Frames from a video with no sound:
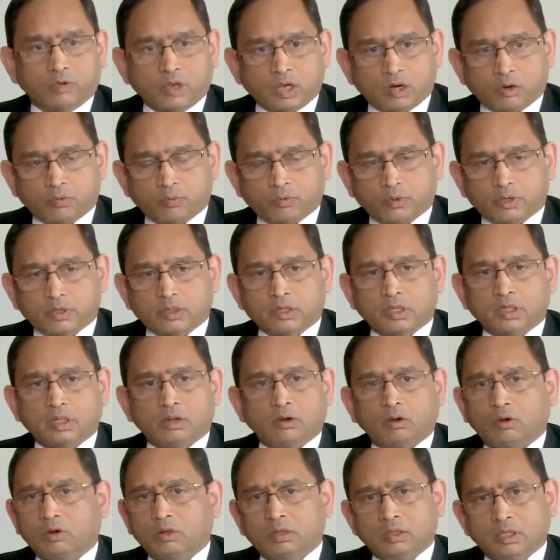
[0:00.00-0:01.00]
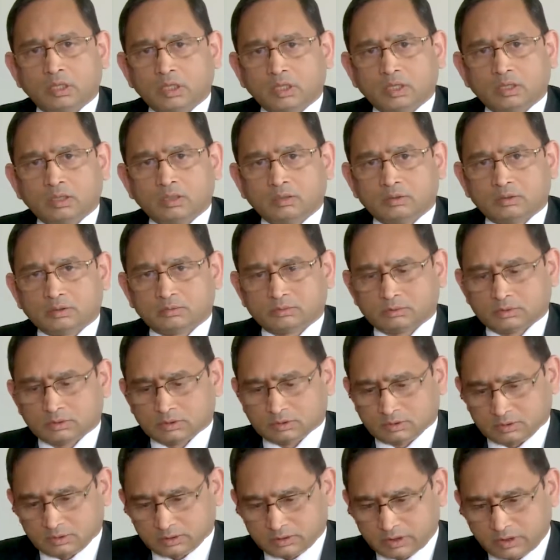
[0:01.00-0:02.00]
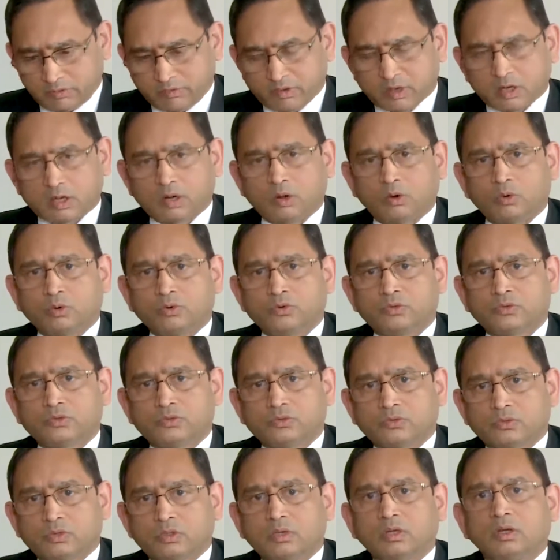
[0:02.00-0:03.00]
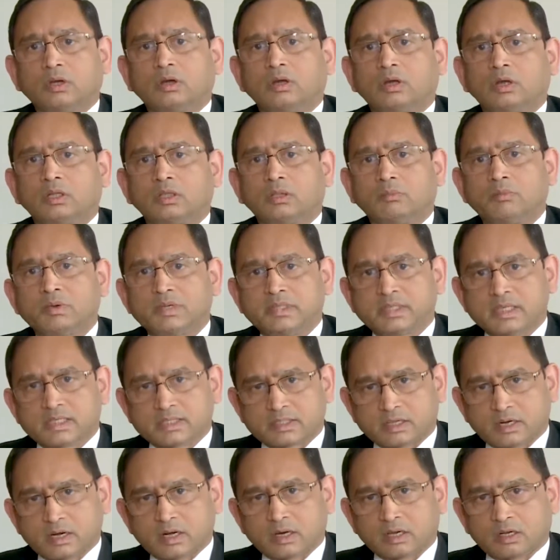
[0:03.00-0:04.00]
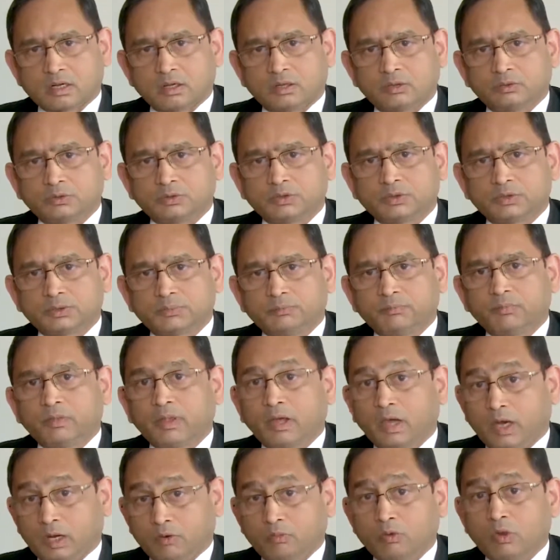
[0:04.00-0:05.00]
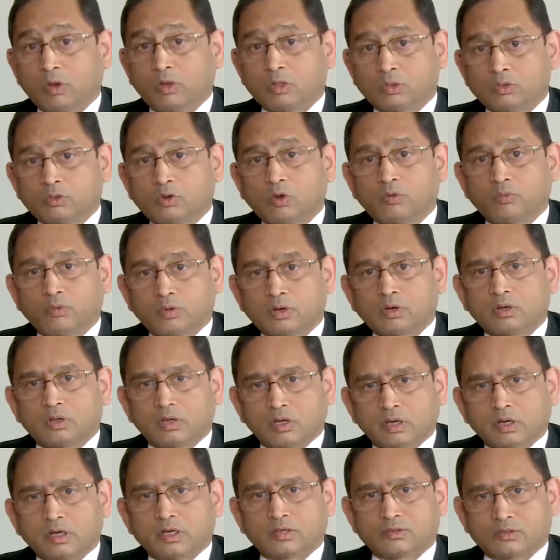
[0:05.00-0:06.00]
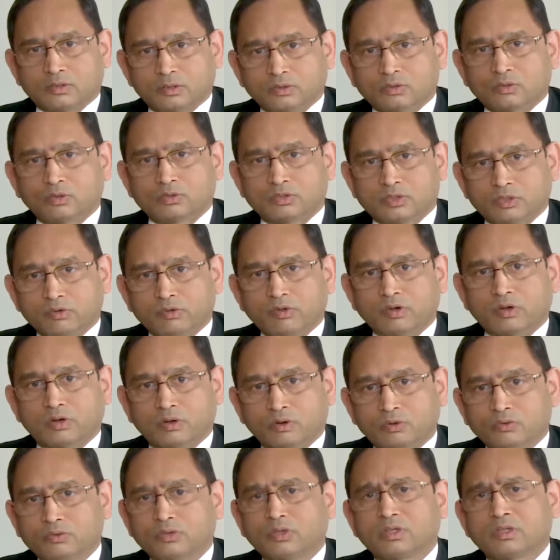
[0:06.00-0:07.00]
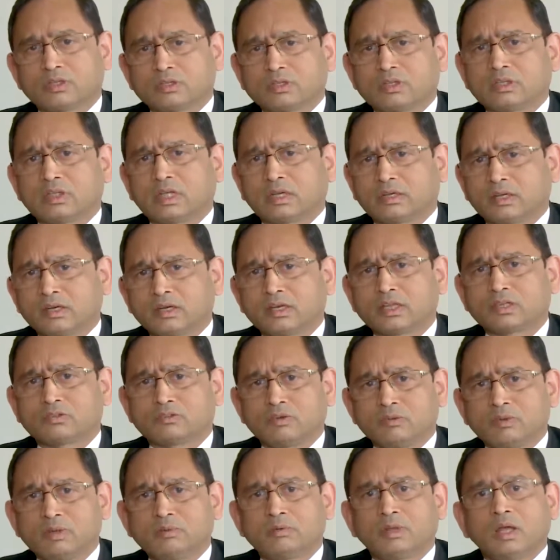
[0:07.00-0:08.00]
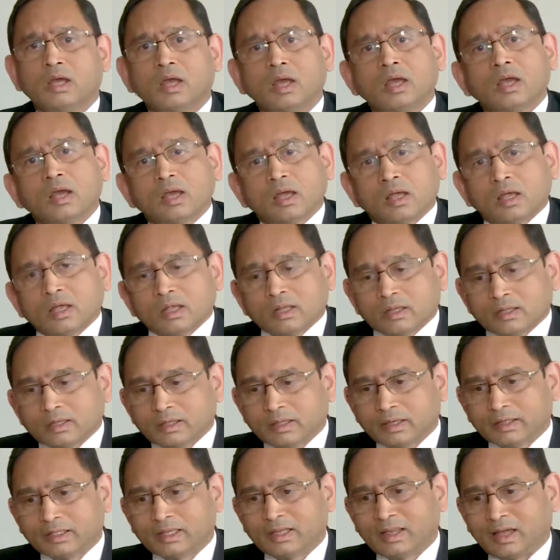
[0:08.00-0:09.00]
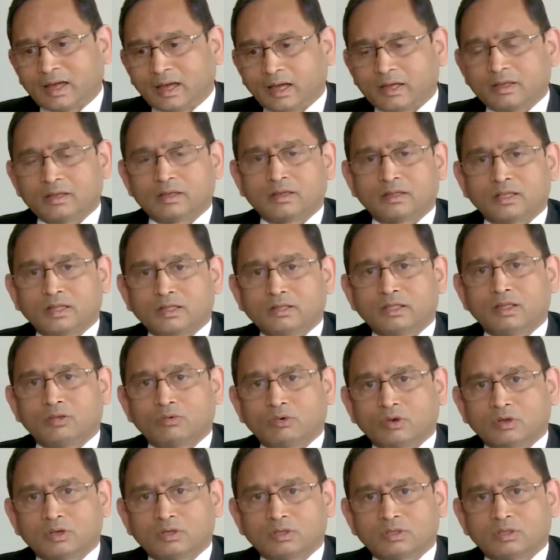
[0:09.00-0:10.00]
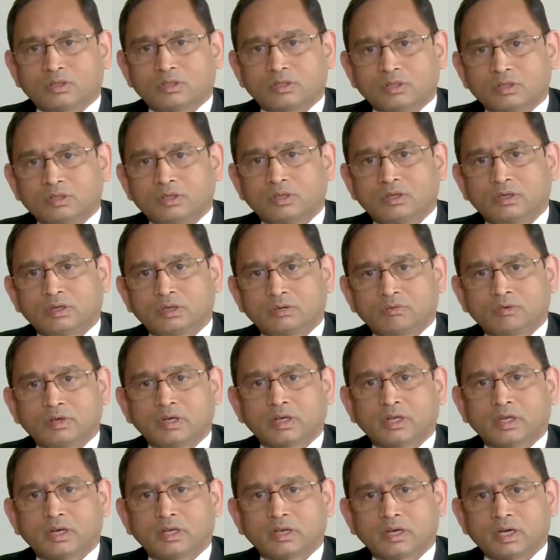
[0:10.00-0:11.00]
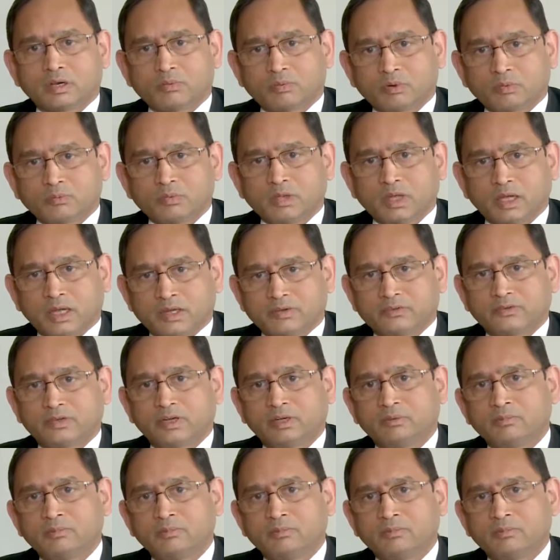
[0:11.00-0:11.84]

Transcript: are offering all the saving accounts, the business current account, and we also offer interest also on saving accounts. So that interest will be little higher than what one can get from the high street